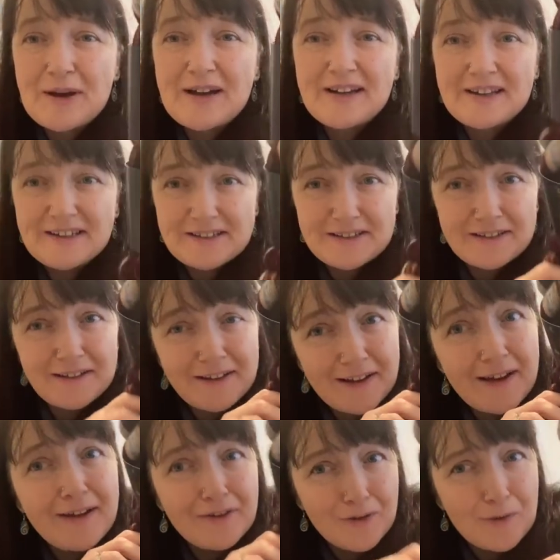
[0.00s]
and
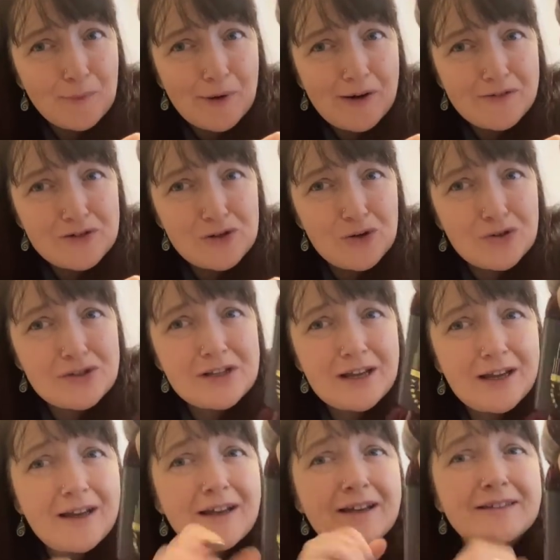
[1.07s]
another pair of socks
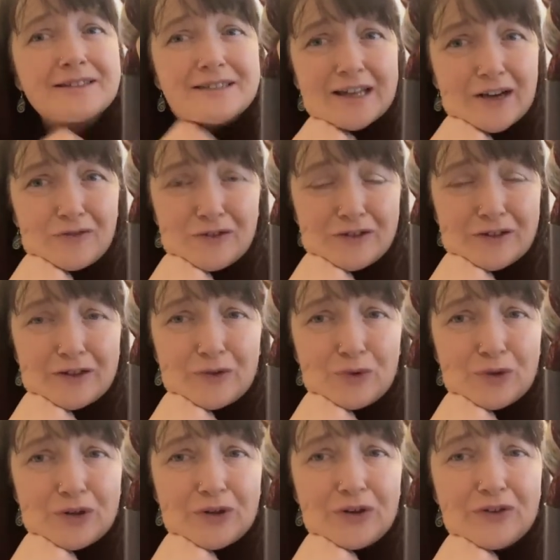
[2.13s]
is definitely
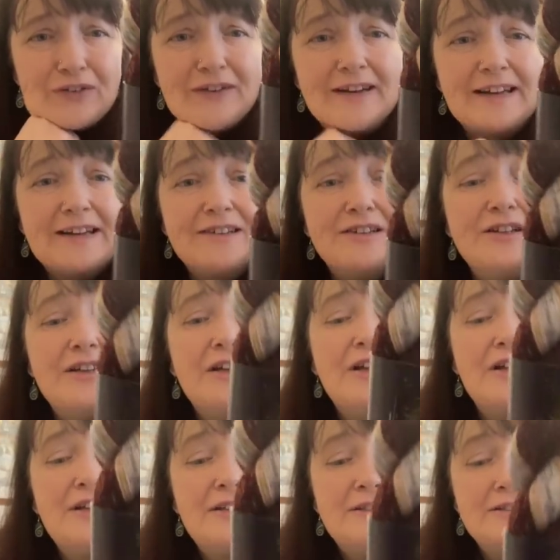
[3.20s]
going on the needle
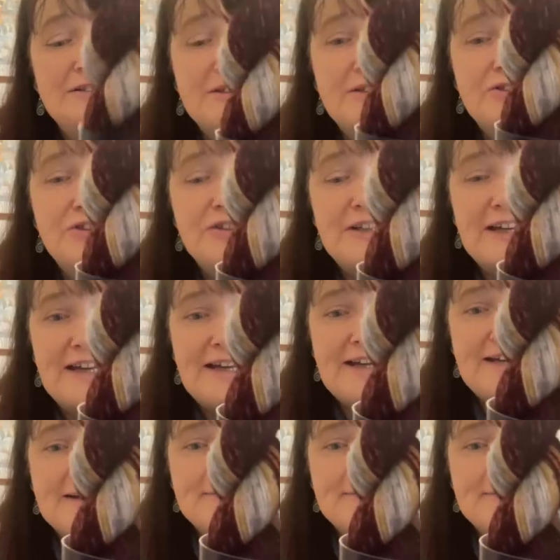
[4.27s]
today.